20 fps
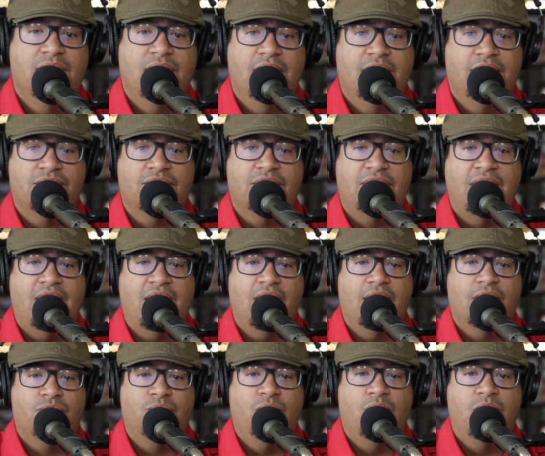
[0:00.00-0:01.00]
His
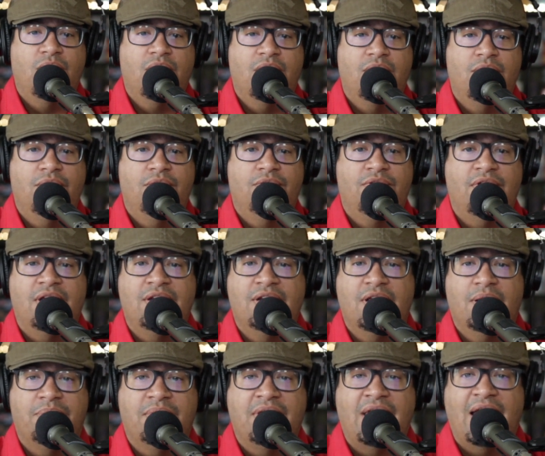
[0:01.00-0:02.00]
Chaos Warriors end
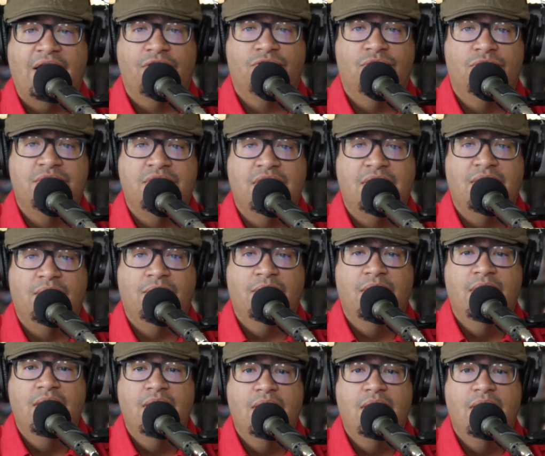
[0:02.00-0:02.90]
up casualtying